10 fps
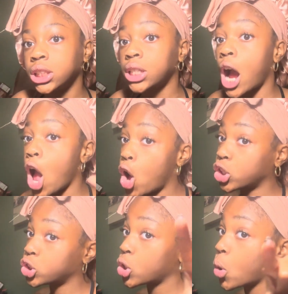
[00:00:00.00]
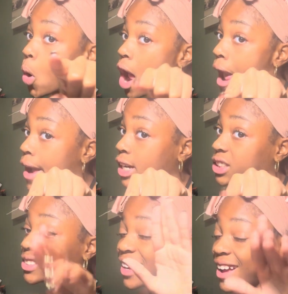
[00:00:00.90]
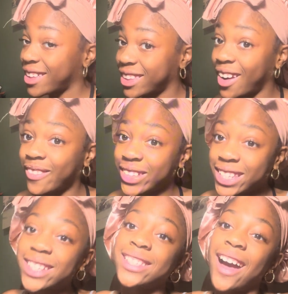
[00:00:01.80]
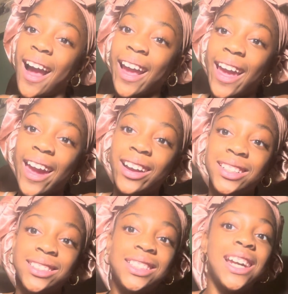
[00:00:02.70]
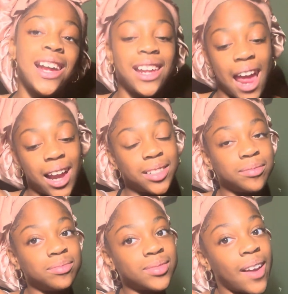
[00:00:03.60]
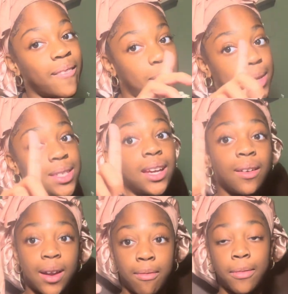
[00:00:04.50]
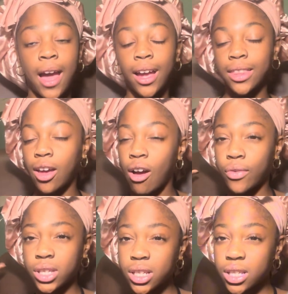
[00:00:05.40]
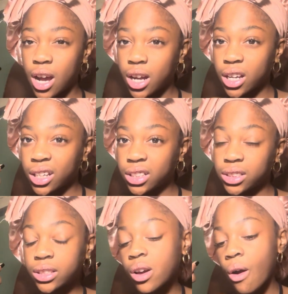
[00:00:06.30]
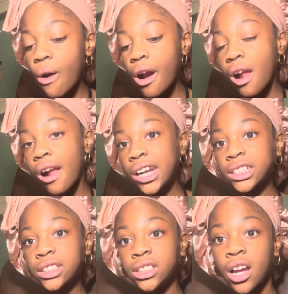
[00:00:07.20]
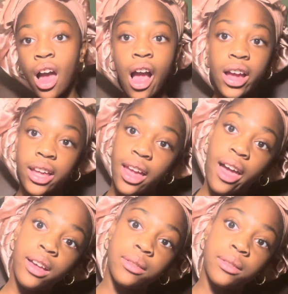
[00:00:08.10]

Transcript: I also got that off of TikTok. Yeah. From this giving me, I got that off of TikTok. So, yeah.